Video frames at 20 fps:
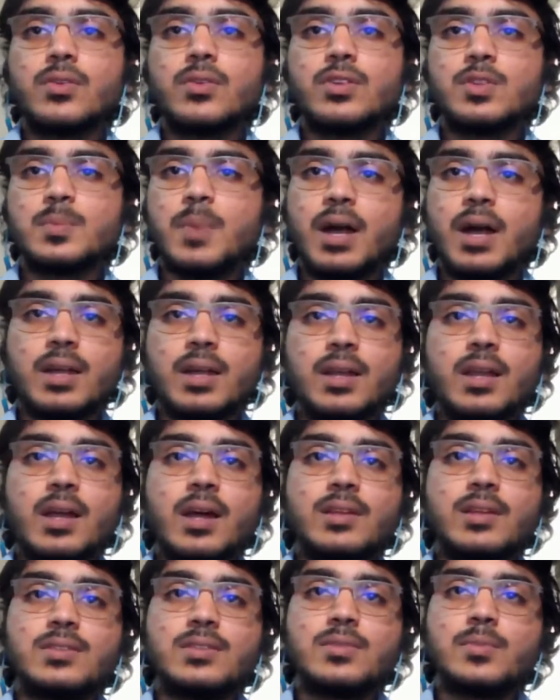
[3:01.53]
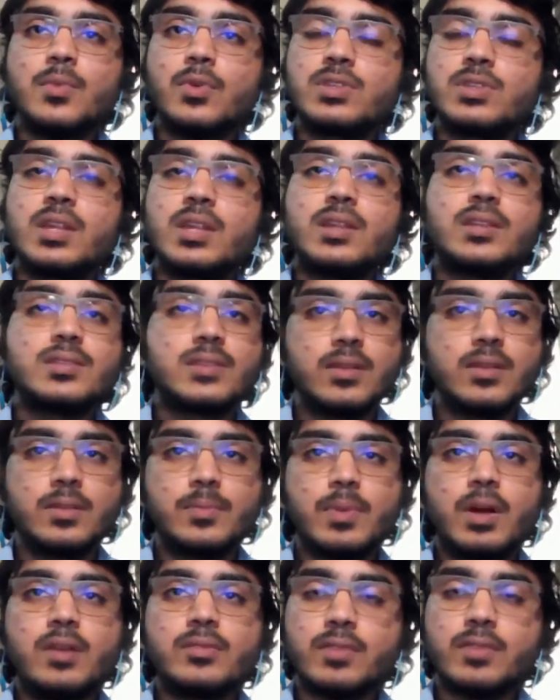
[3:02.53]
goods by and large, mostly in the
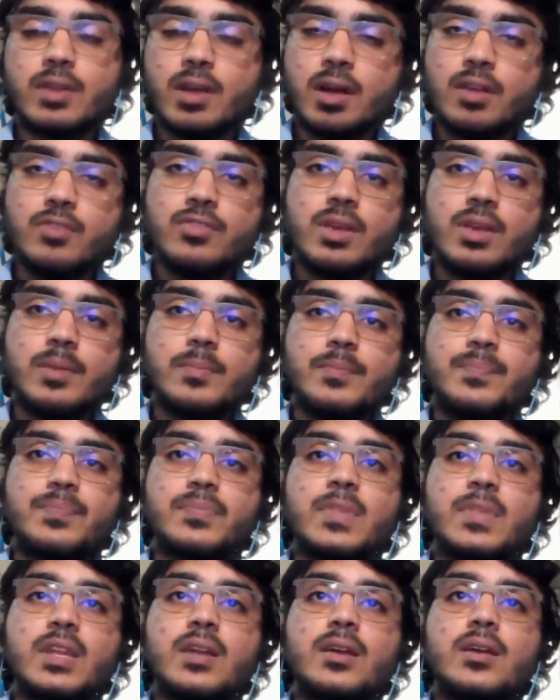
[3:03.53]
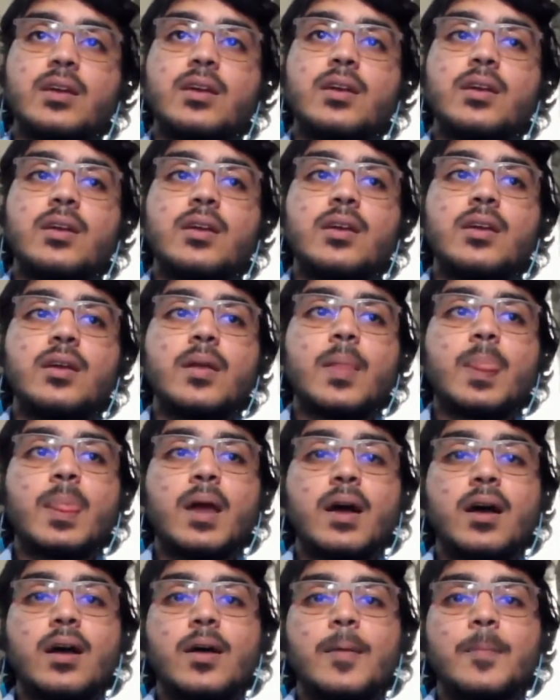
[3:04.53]
southern parts of the country. Okay.
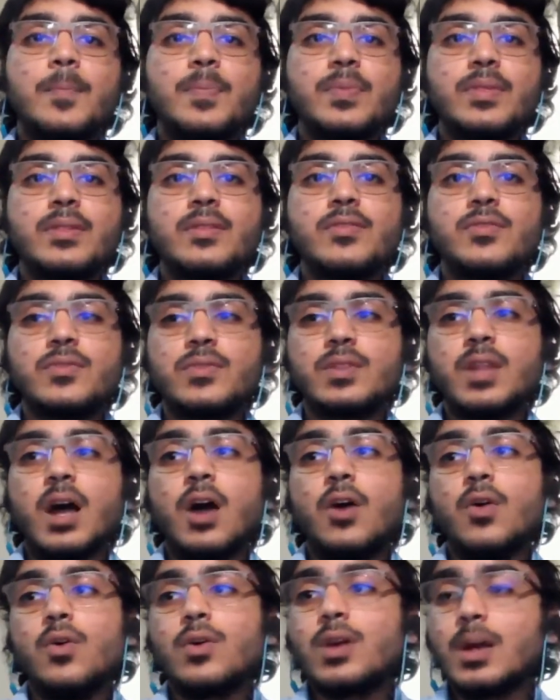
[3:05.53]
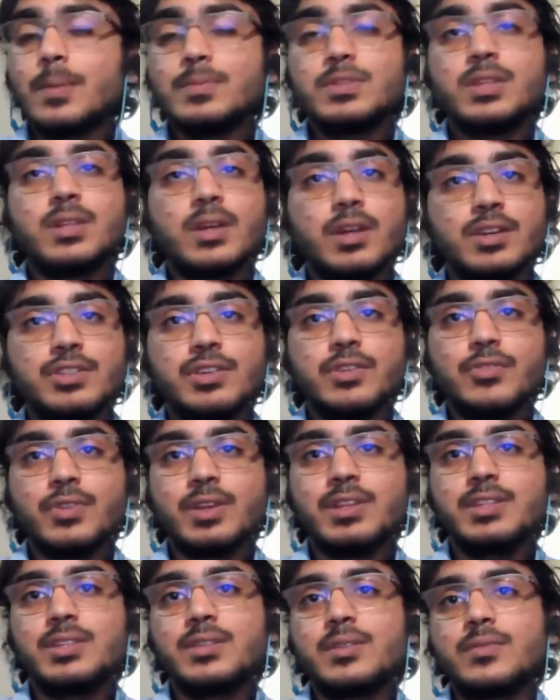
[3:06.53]
Uh, now comes the third
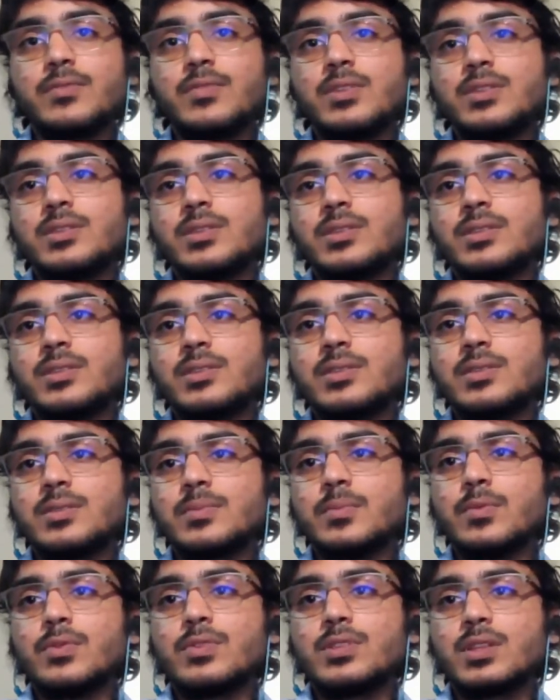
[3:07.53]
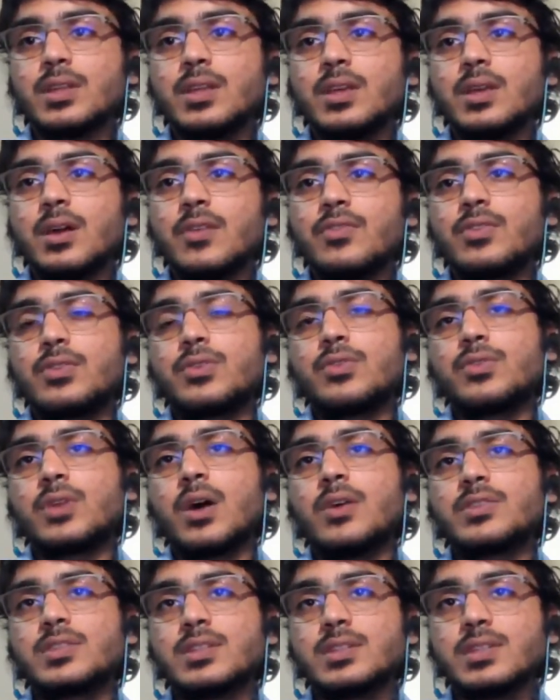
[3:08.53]
generation, which is mostly after two
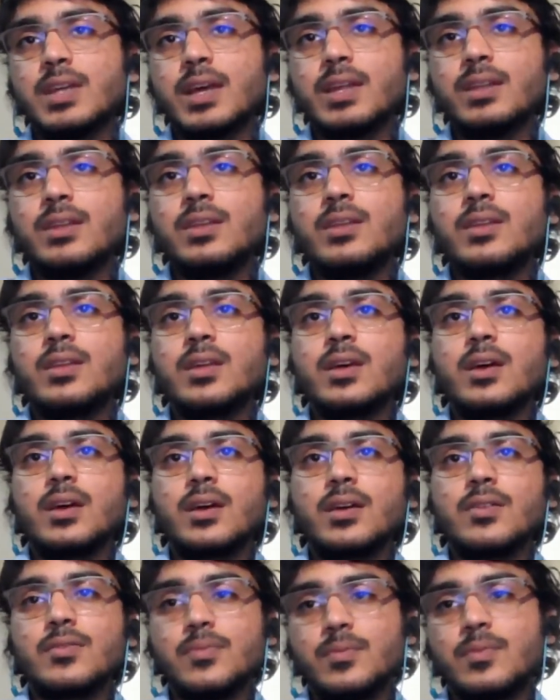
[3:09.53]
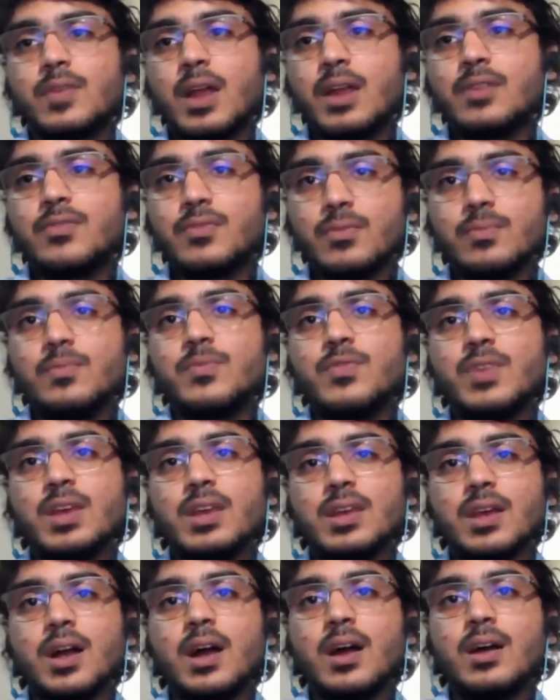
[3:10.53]
thousand ten, uh, and
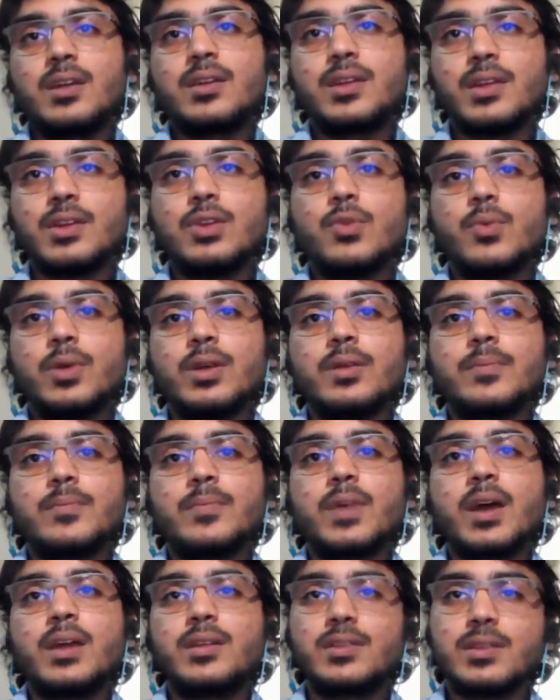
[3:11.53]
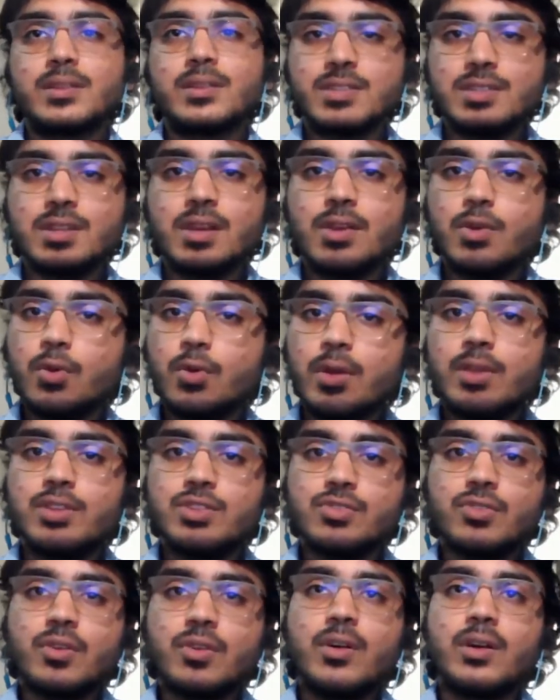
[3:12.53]
we are into it. And it's still going
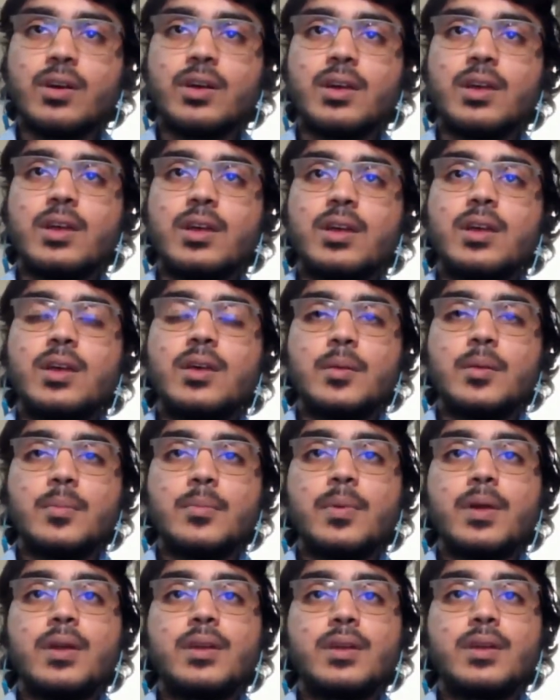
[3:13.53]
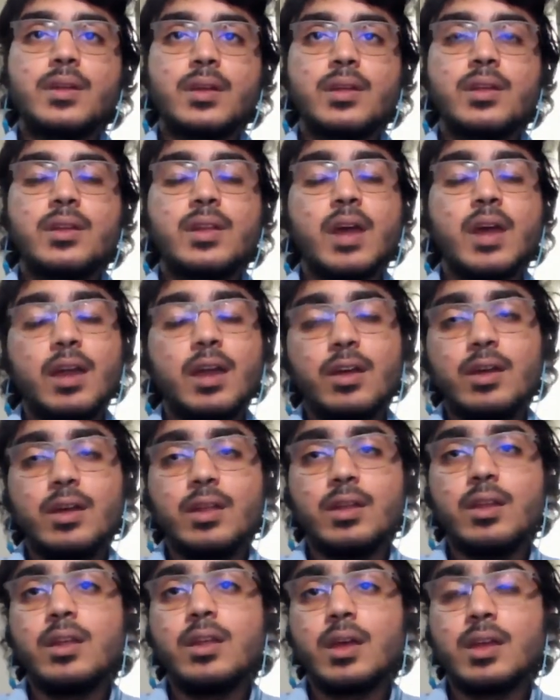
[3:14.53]
strong. But in an era,
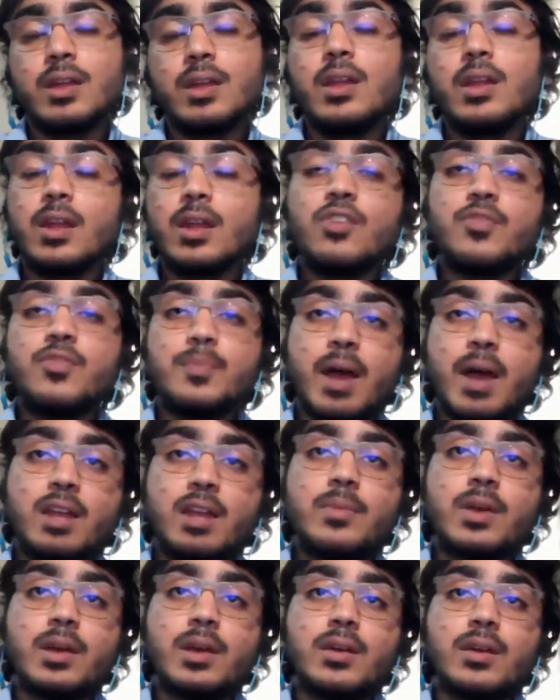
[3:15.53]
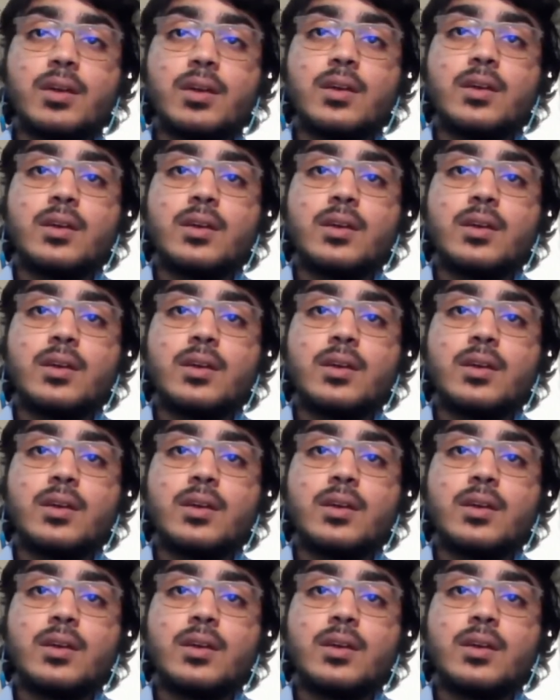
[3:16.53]
in, a, in an era of pandemic,